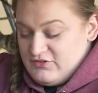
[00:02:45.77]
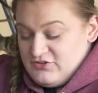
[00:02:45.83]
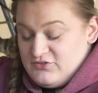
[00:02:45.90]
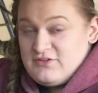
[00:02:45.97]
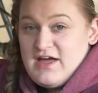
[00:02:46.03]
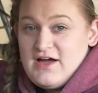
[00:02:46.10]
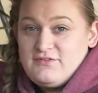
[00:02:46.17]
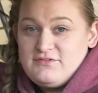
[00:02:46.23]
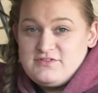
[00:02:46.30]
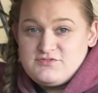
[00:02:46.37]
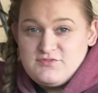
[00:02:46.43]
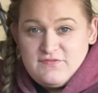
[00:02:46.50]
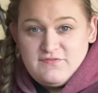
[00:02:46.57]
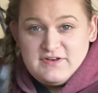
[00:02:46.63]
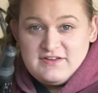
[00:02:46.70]
to do now
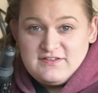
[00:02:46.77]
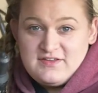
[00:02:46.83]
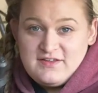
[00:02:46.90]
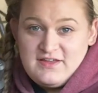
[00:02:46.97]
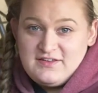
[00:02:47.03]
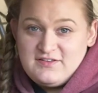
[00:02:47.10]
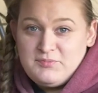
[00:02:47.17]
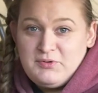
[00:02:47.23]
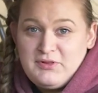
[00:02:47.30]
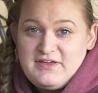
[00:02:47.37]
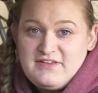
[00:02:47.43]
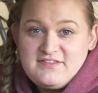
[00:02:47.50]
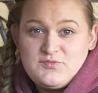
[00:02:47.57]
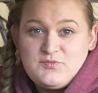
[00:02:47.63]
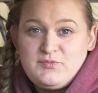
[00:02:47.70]
is rivet in, into
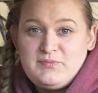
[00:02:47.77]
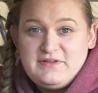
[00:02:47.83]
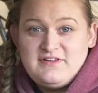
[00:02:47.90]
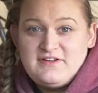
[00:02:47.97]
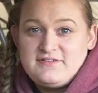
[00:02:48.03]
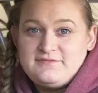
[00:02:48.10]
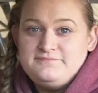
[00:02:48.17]
place and we'll be done.